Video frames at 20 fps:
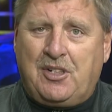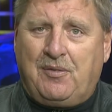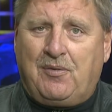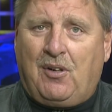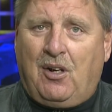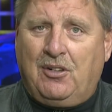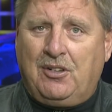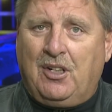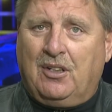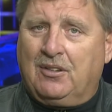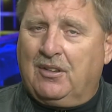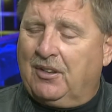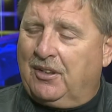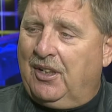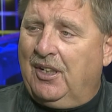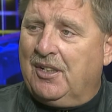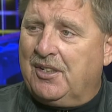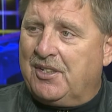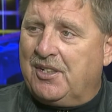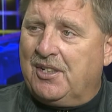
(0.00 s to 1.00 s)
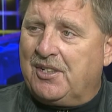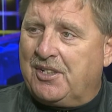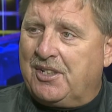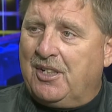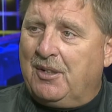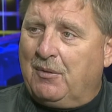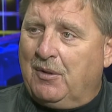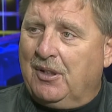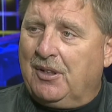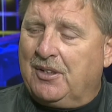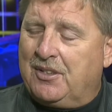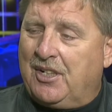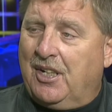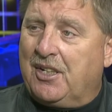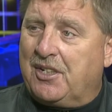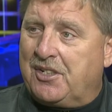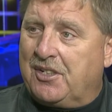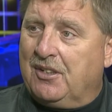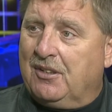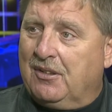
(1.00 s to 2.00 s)
for our younger kids, they see what it
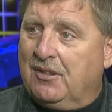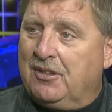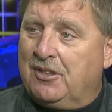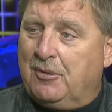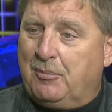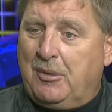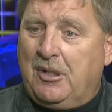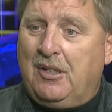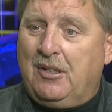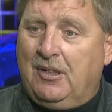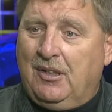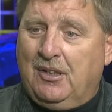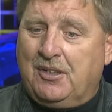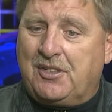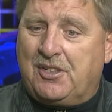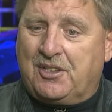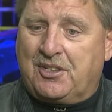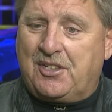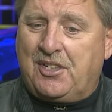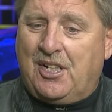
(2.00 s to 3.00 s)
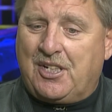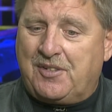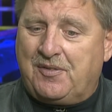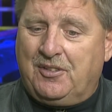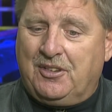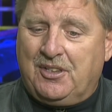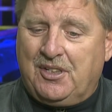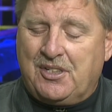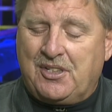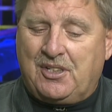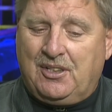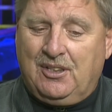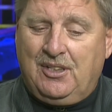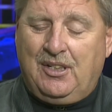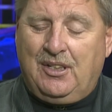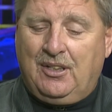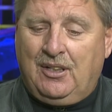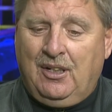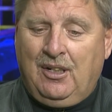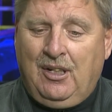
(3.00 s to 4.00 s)
takes to be successful in this
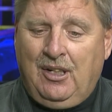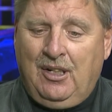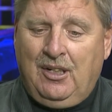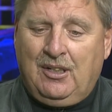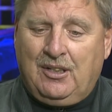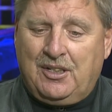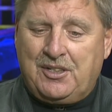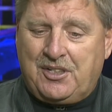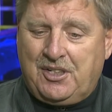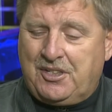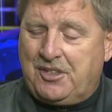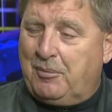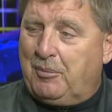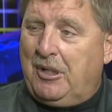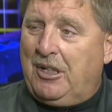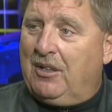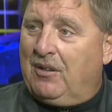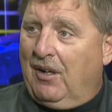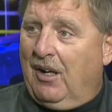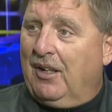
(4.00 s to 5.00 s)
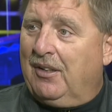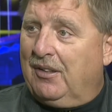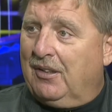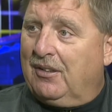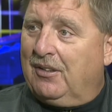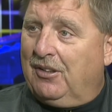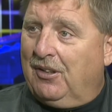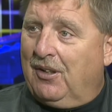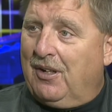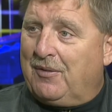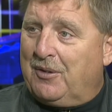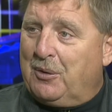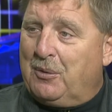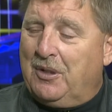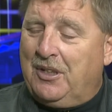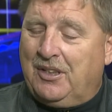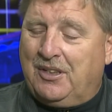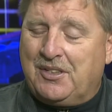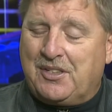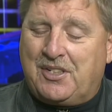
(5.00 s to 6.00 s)
league, because it's a meat grinder. Every week is